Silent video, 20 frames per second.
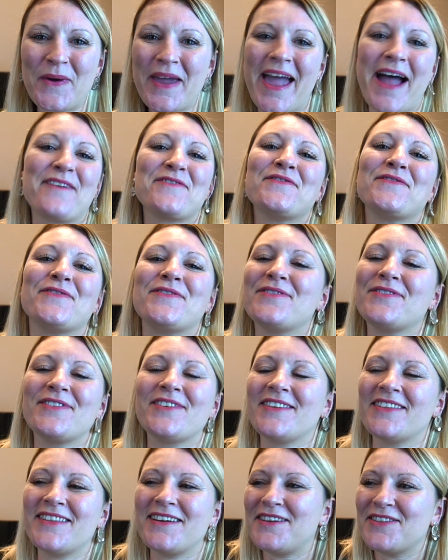
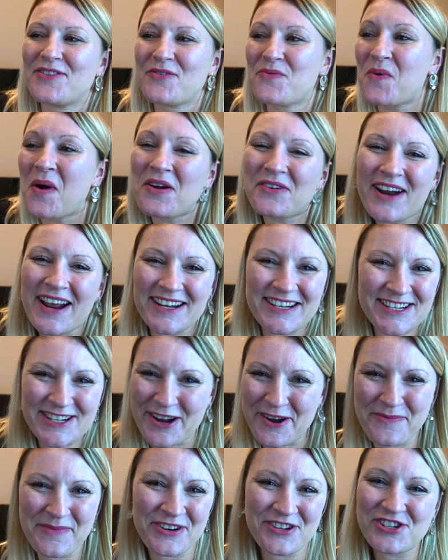The world has
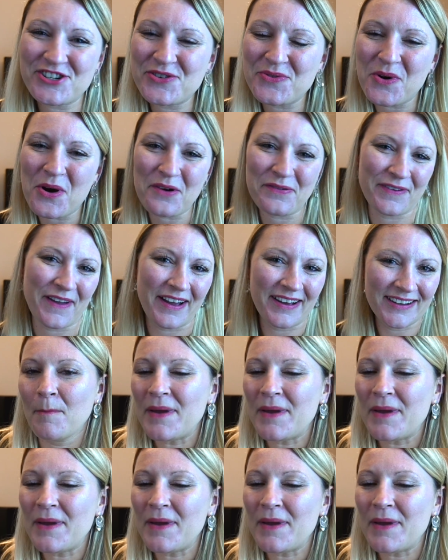so much to offer.